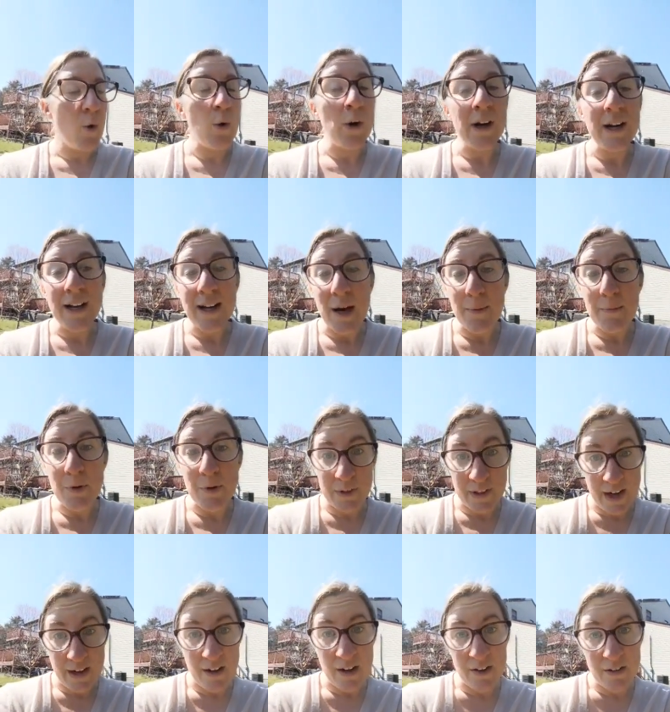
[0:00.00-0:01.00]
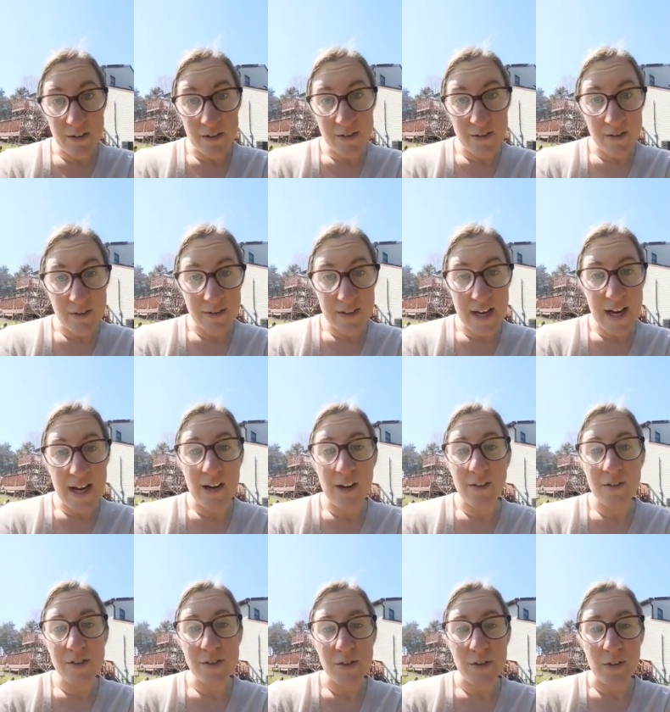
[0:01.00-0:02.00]
it can help you narrow
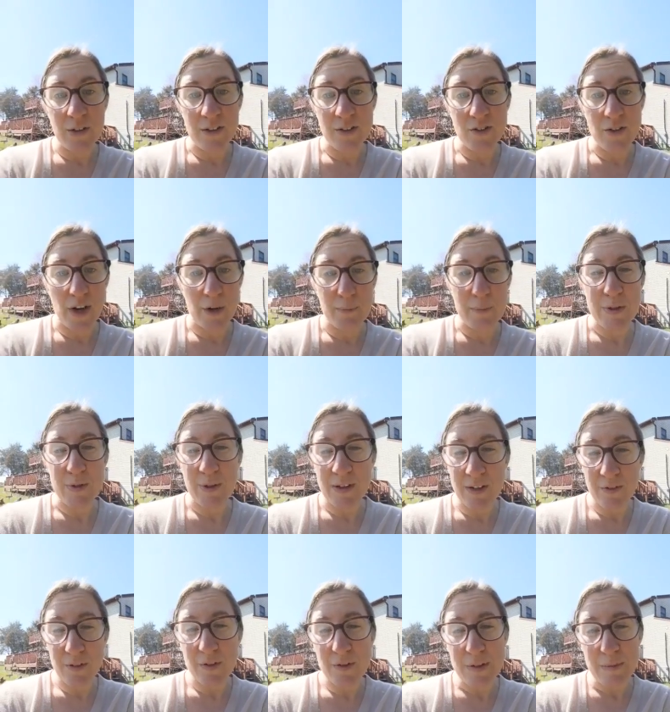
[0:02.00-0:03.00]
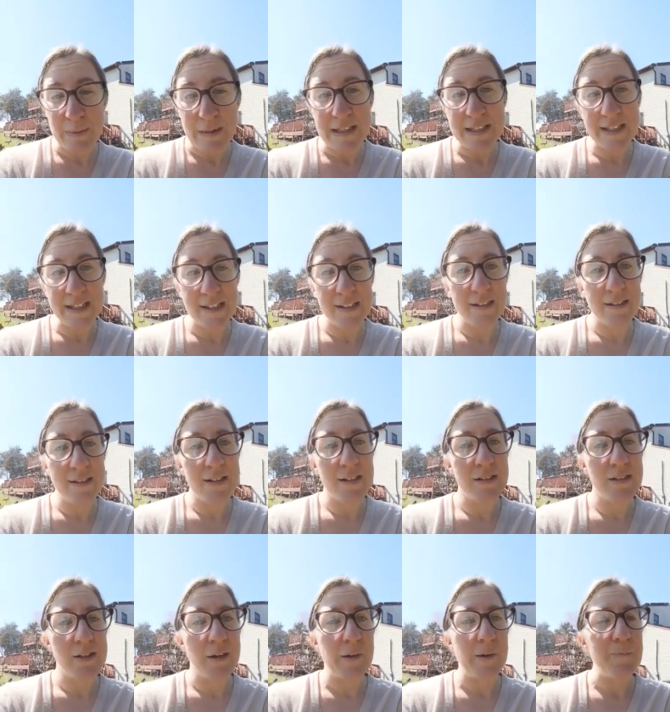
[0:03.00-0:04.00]
down so you can check between a few species.
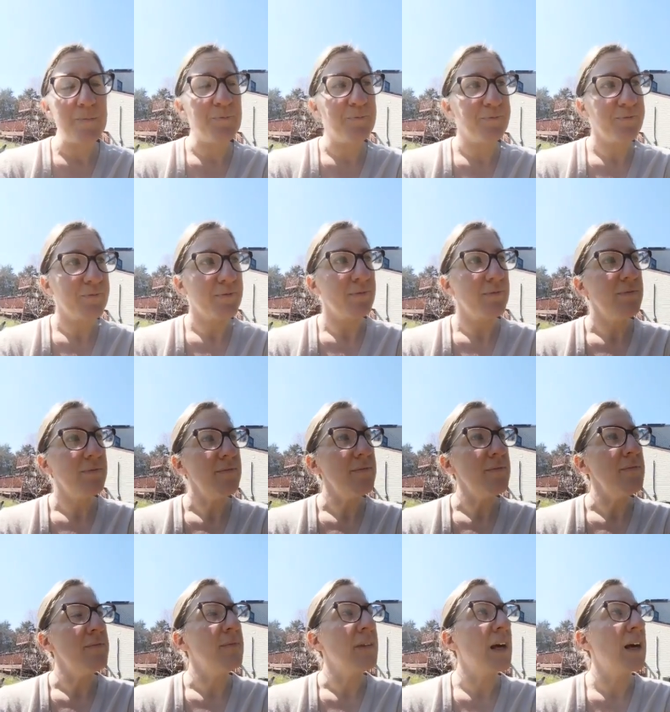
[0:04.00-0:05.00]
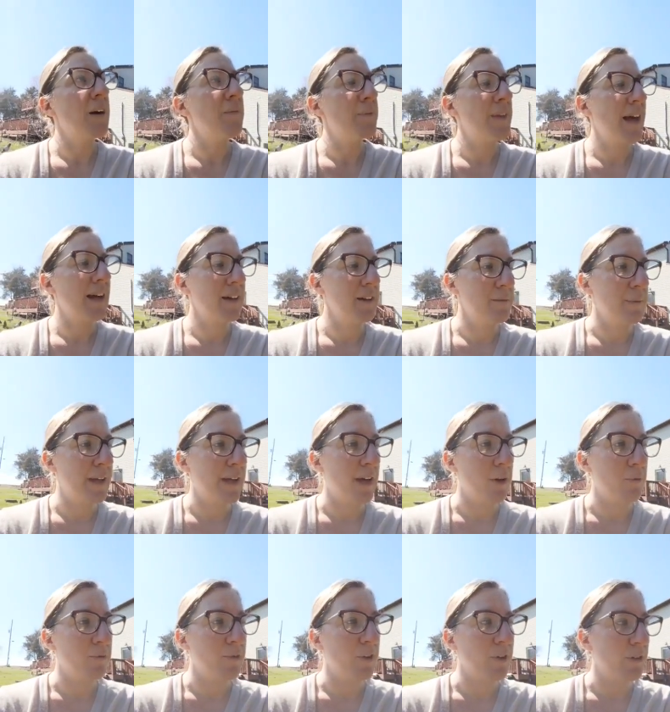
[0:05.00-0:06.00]
So that can be
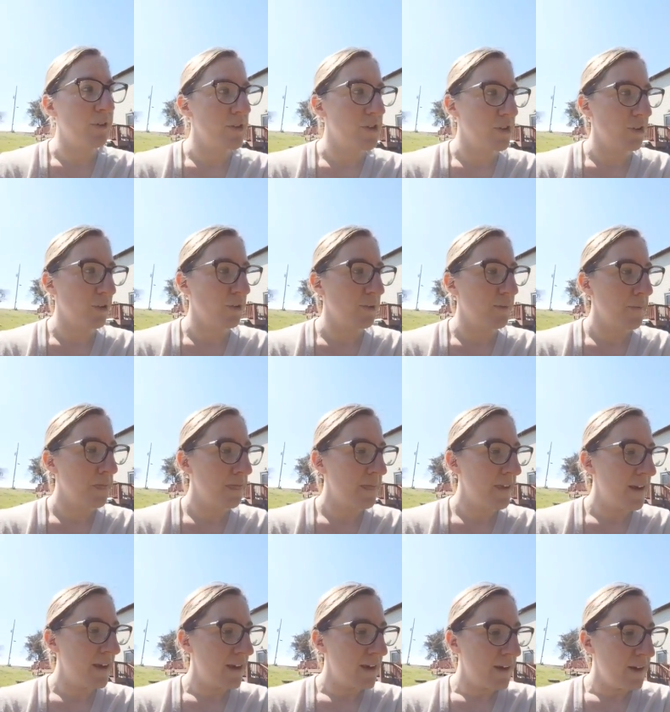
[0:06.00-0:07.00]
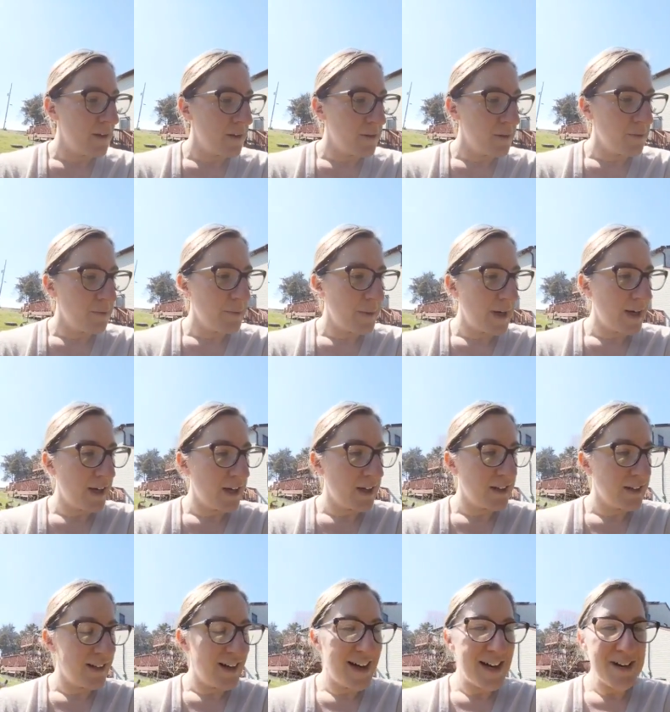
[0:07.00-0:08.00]
helpful too. But
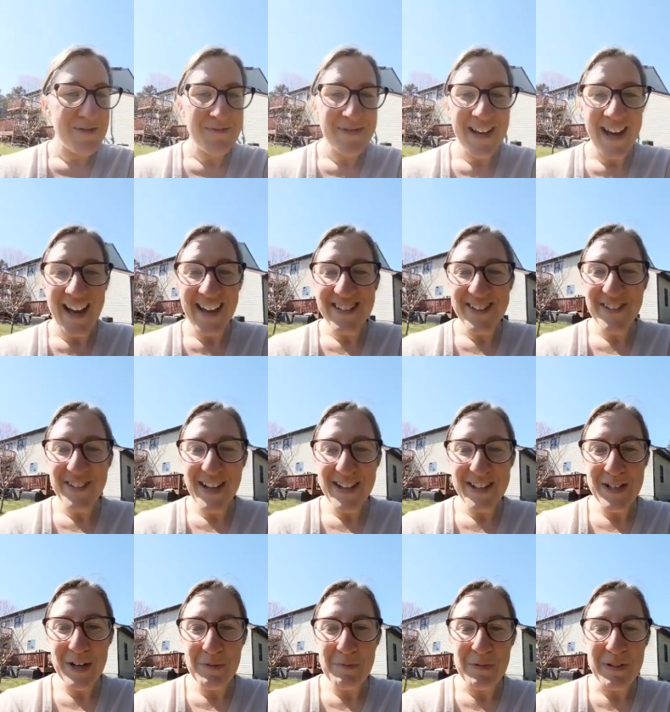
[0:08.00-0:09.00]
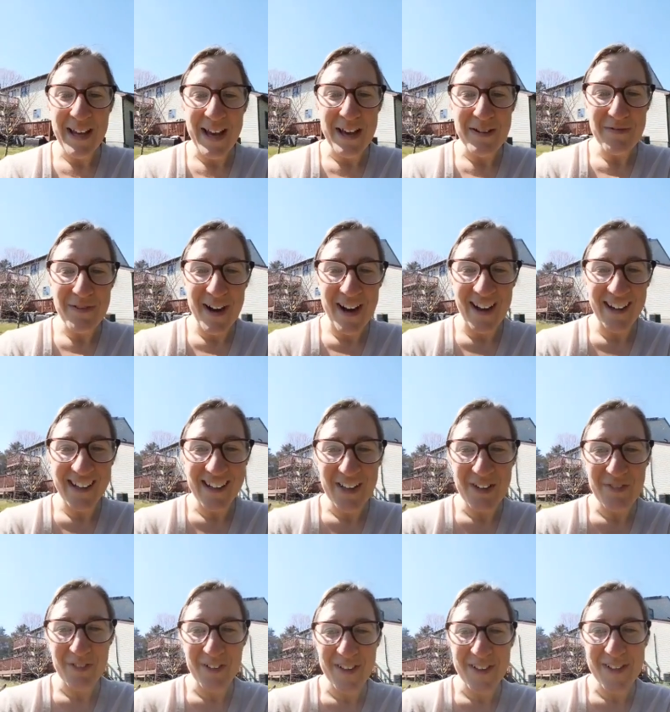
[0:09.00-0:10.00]
yeah, so that's our plant walk
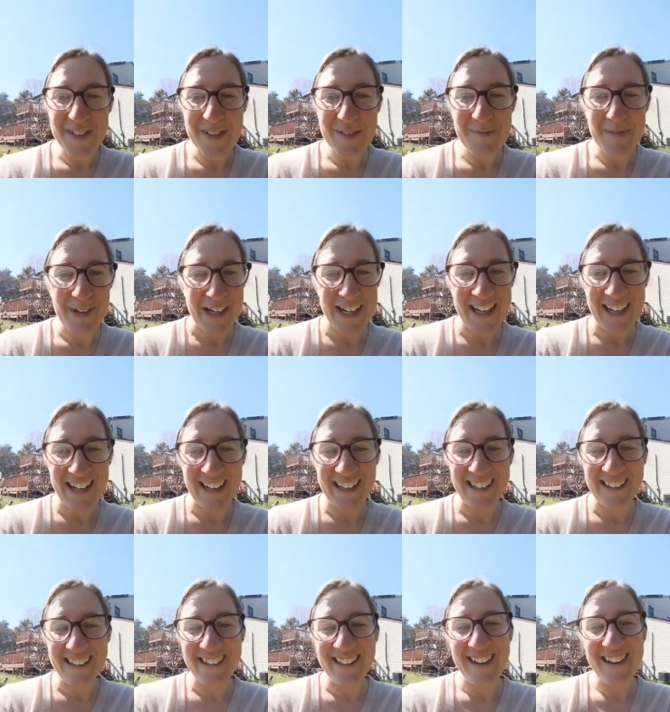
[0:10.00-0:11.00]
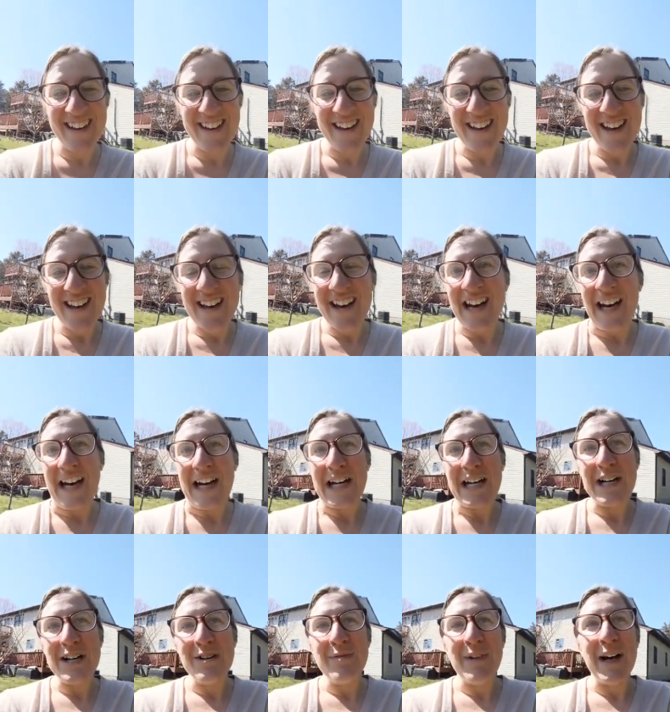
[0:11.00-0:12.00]
for this morning.
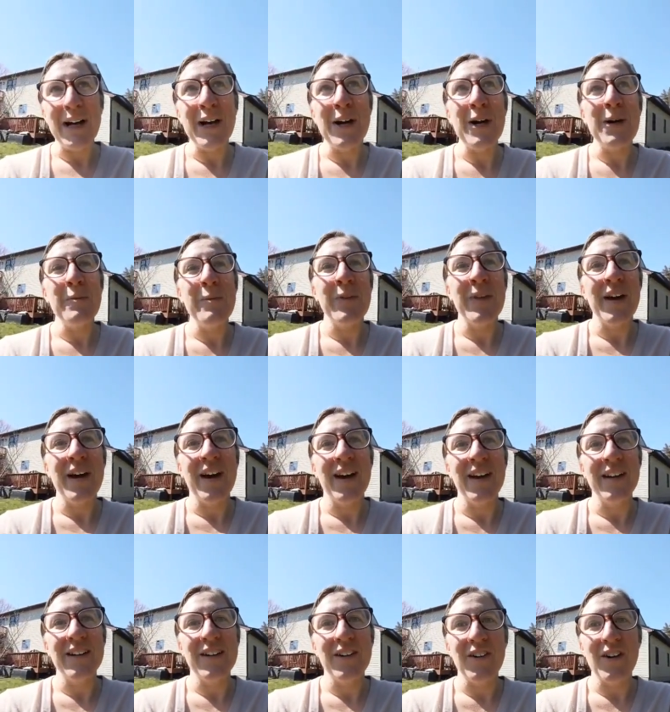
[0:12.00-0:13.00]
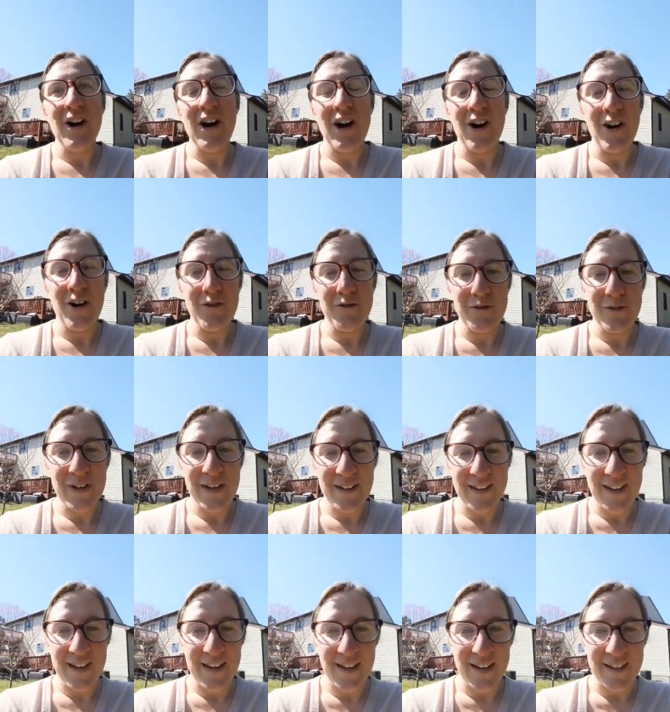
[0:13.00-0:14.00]
I hope that you're all
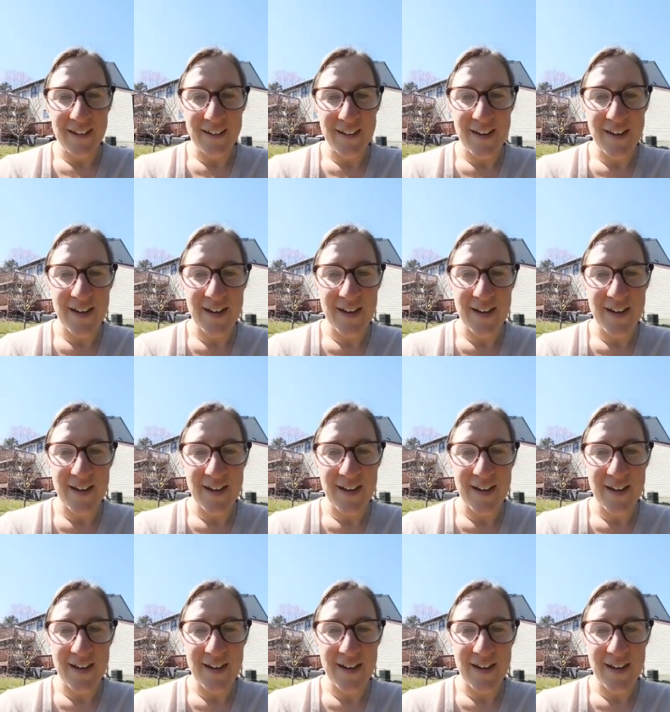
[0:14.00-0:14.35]
feeling,